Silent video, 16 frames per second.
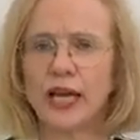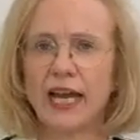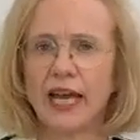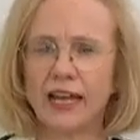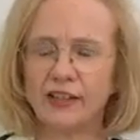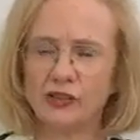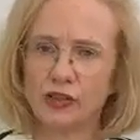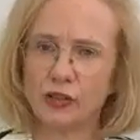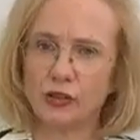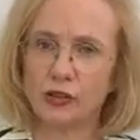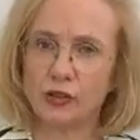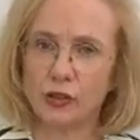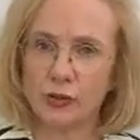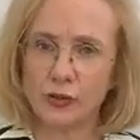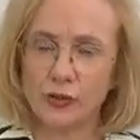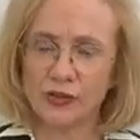and you
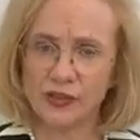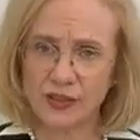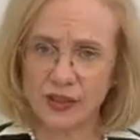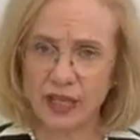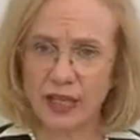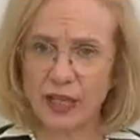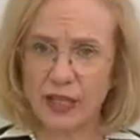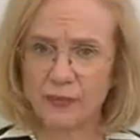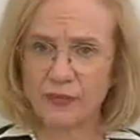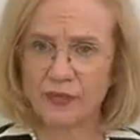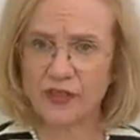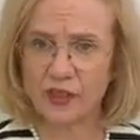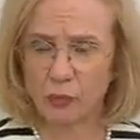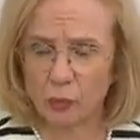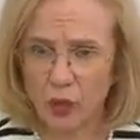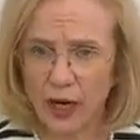use
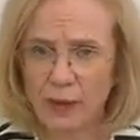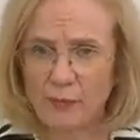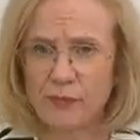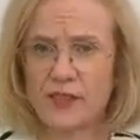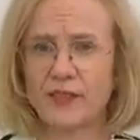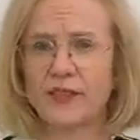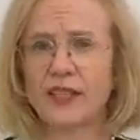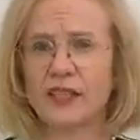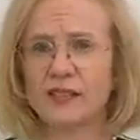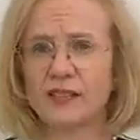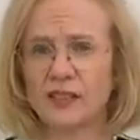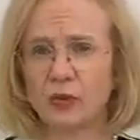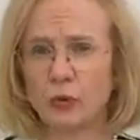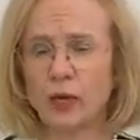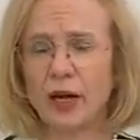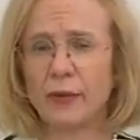some wipes and things
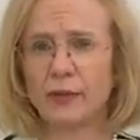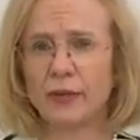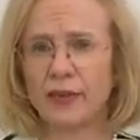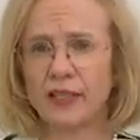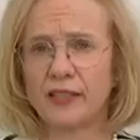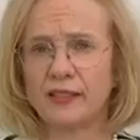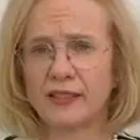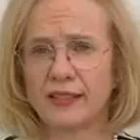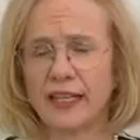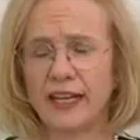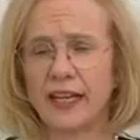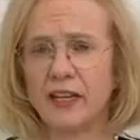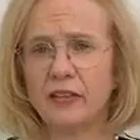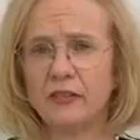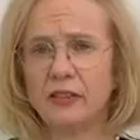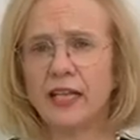to wipe things
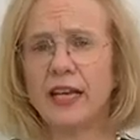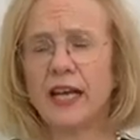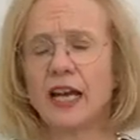down,